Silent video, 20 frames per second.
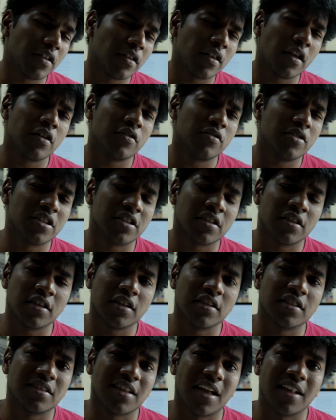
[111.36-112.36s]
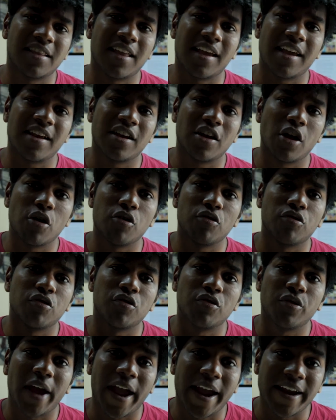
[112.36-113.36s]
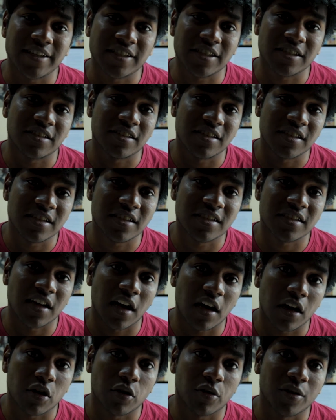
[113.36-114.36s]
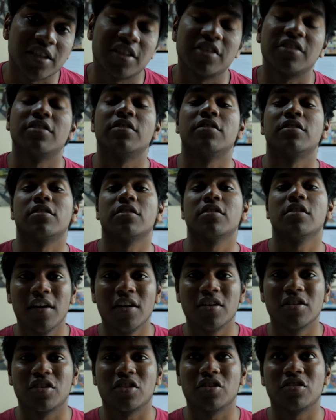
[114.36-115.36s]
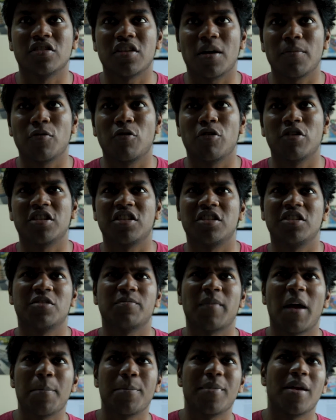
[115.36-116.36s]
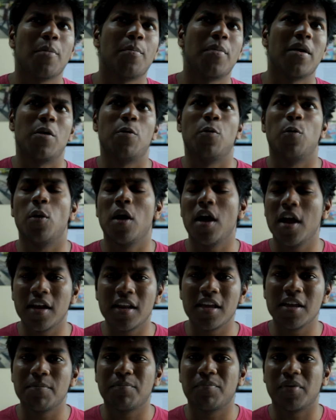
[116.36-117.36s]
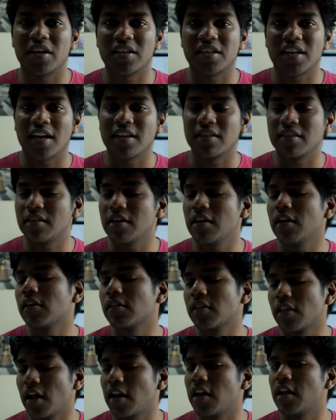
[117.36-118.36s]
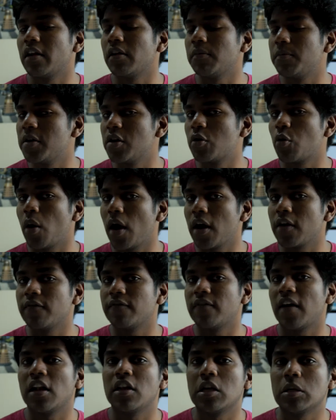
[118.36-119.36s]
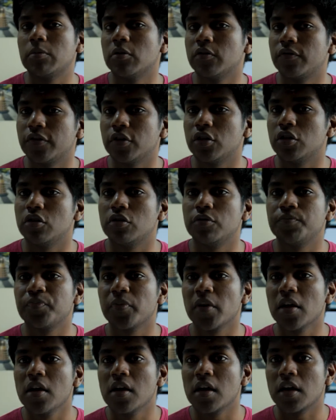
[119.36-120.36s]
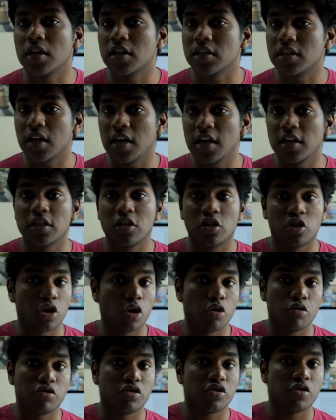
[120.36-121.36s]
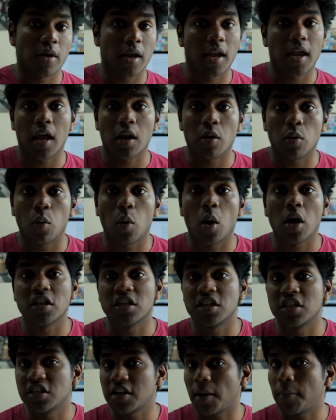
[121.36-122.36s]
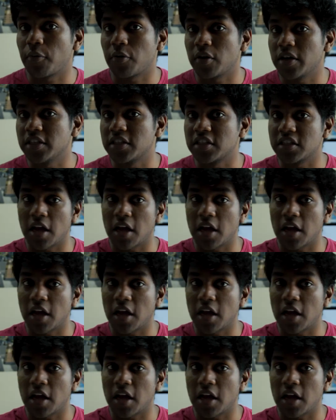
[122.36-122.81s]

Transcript: third reason is that they go through HSC style questions. So some questions might be a bit wordy, but I think that it'll be quite valuable for you because it shows you again what separates